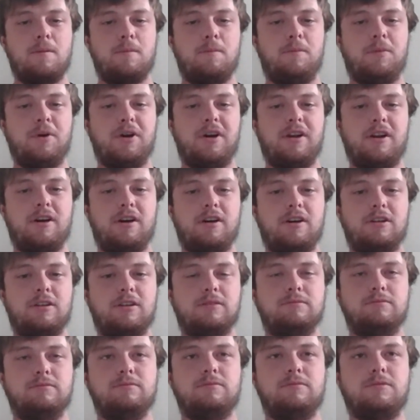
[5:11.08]

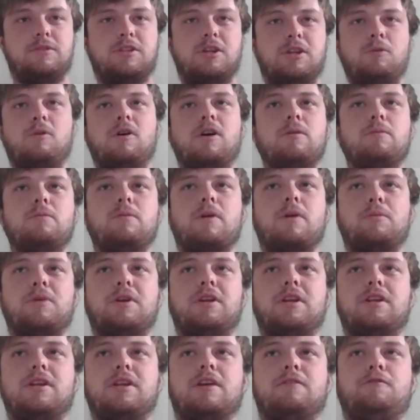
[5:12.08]
But T Webb, I
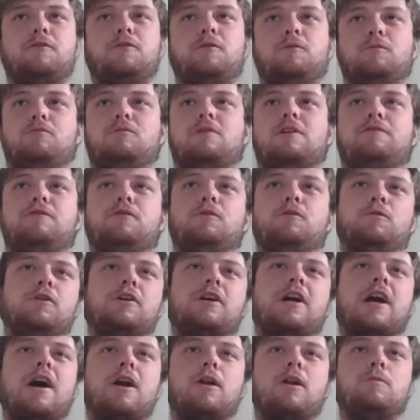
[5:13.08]
mean, if you look
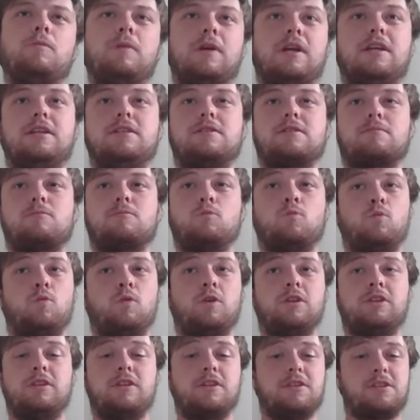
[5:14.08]
at him, he's
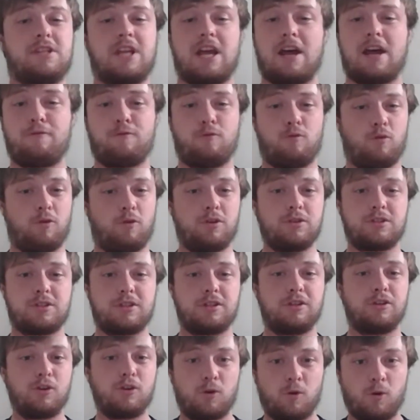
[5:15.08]
what the staff wants
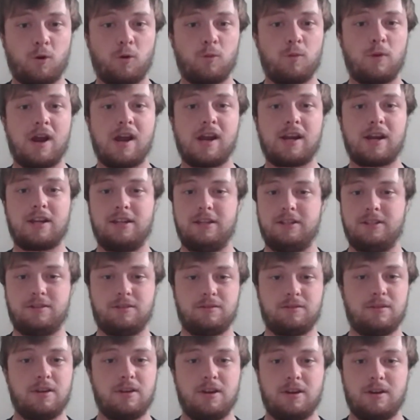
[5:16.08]
in their quarterback. He's
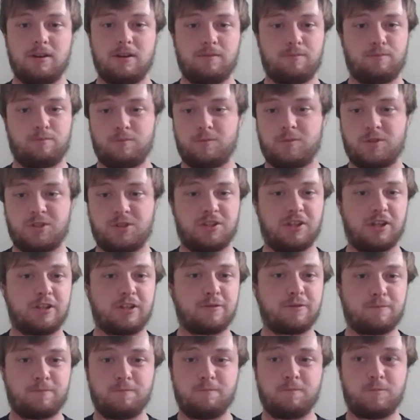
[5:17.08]

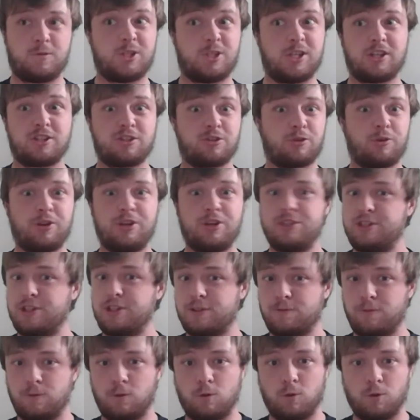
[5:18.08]
6'3",
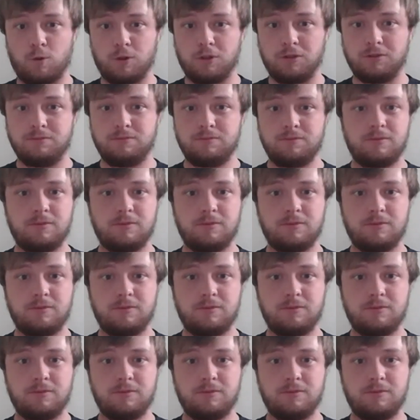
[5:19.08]
6'4".